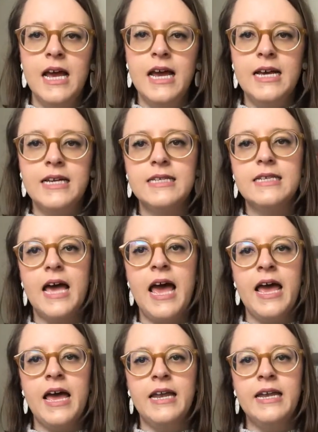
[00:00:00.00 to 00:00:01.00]
is
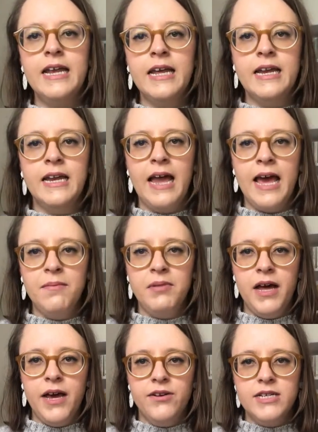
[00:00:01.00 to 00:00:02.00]
a knit in an
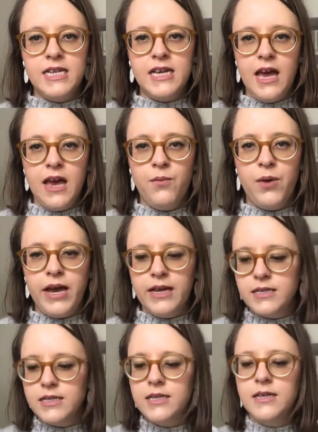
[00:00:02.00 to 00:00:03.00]
8-ply or DK
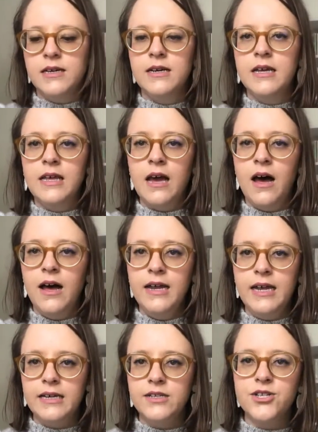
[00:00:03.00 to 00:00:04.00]
weight yarn
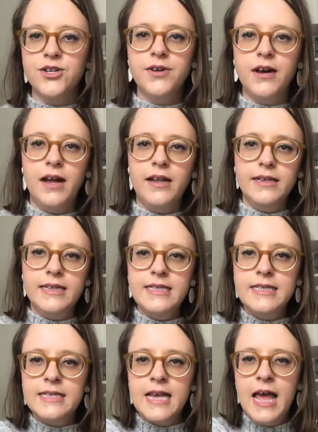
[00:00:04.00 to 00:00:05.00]
in 2 colours.
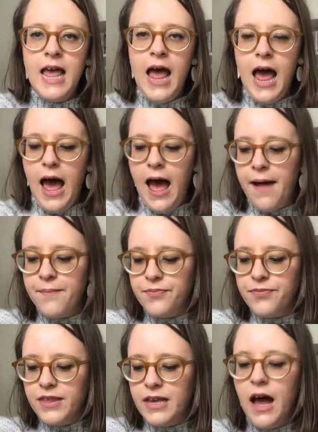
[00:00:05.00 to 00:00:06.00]

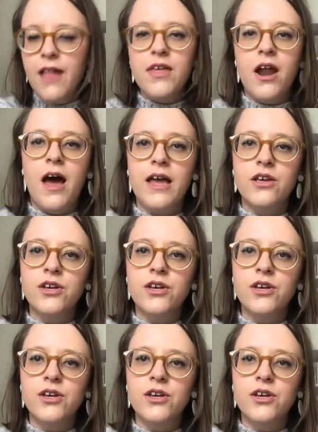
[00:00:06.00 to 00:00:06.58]
The yarn that I